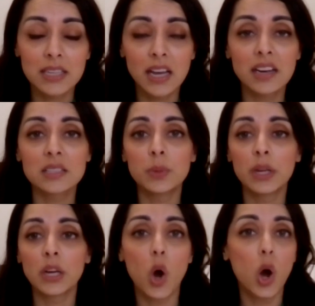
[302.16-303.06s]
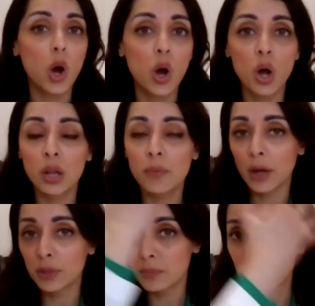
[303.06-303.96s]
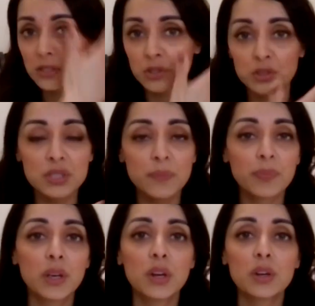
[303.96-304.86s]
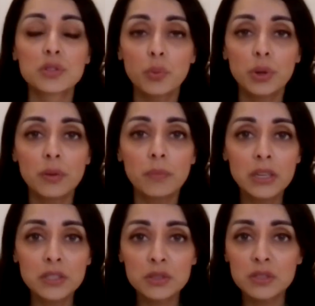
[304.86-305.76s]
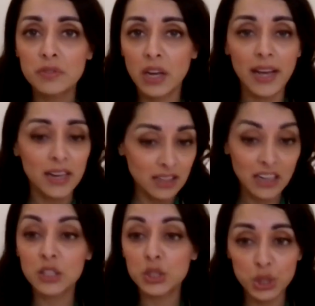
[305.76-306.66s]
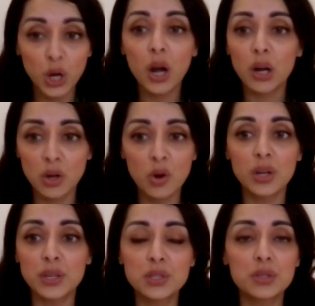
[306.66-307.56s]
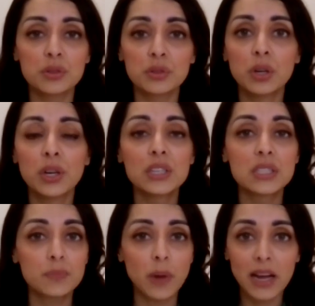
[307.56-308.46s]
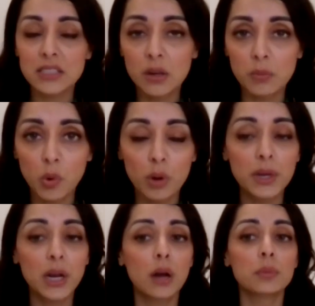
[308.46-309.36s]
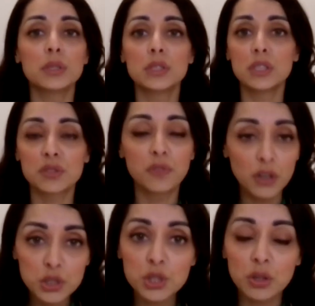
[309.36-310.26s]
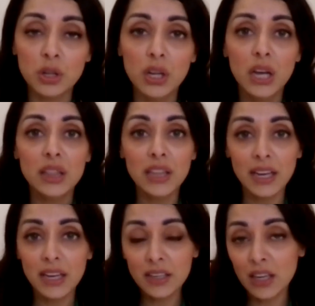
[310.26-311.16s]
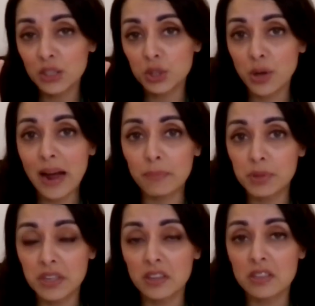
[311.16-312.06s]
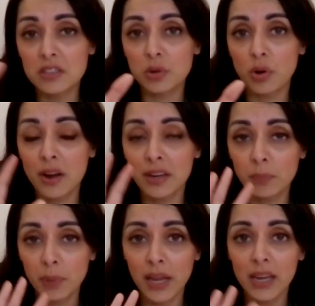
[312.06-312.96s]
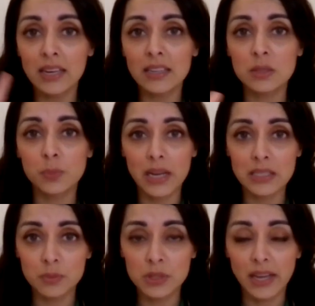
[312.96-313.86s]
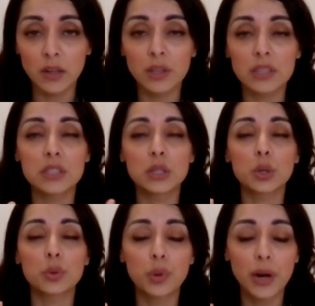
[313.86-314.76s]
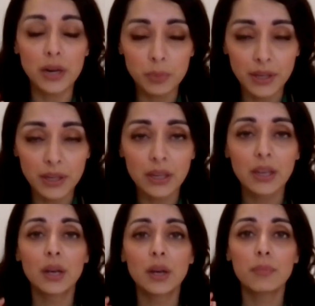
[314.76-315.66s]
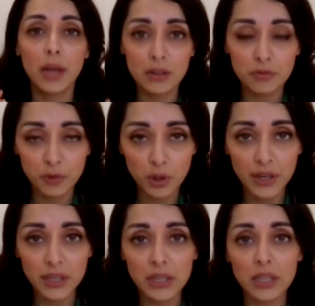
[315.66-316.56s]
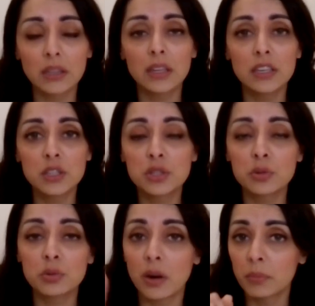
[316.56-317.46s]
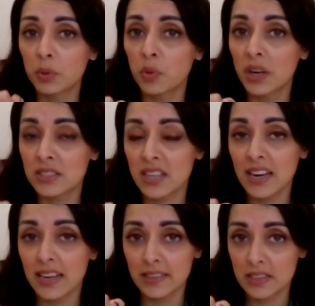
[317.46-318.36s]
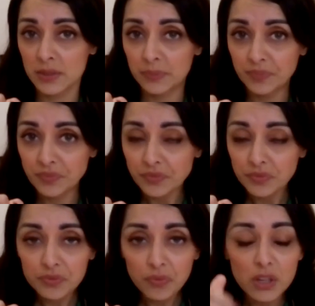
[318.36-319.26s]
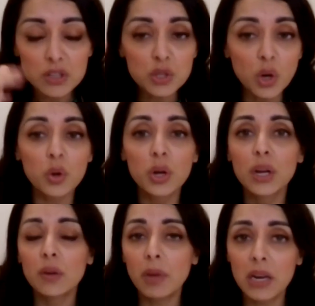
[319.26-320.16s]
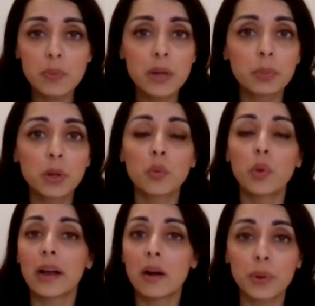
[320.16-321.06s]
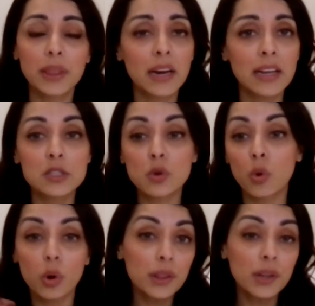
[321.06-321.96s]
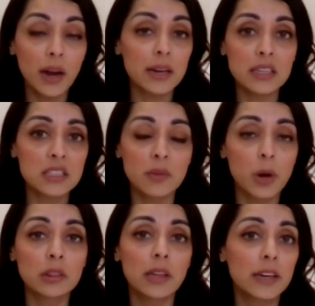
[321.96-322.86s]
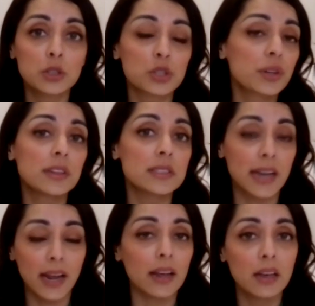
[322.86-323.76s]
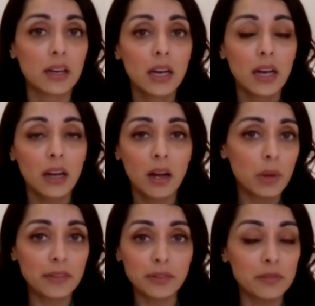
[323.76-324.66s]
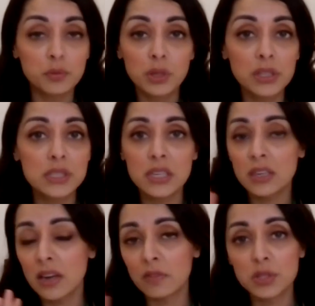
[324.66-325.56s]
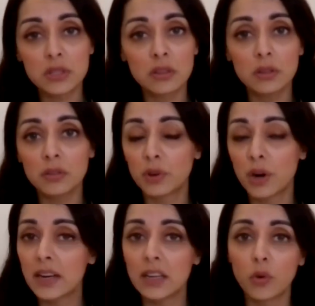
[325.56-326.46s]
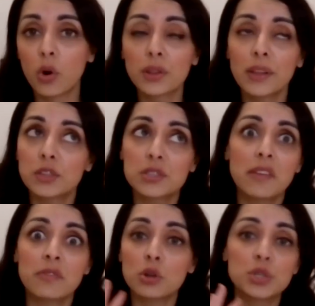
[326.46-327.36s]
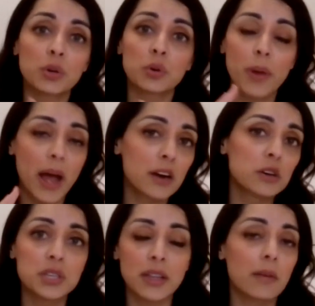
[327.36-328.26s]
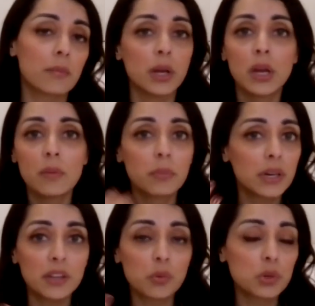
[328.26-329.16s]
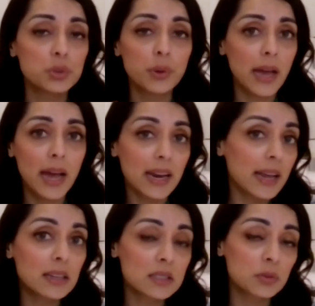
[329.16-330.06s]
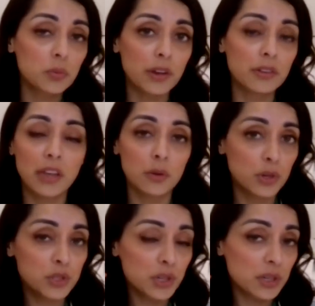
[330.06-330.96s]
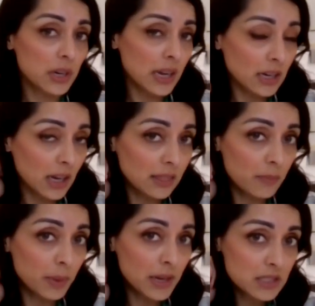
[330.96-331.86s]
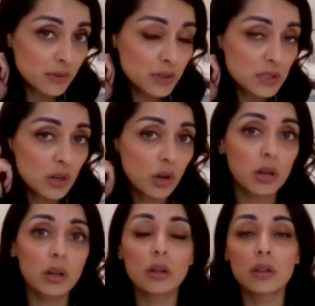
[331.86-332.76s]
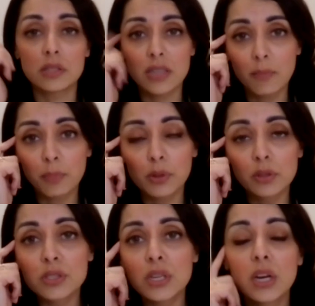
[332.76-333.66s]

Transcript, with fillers: that as being all about the muscles. So when the muscles of the head, neck, and jaw go into spasm or become dysfunctional, they can get trapped in this chronic pain and spasm cycle that's incredibly painful. And it can lead to, number one, is headaches. So many people wake up with headaches, or their headaches come on later during the day. I've really seen every single variety, or they just have no general pattern to them. But either which way, headaches, whether they originate at the base of the skull, the temples,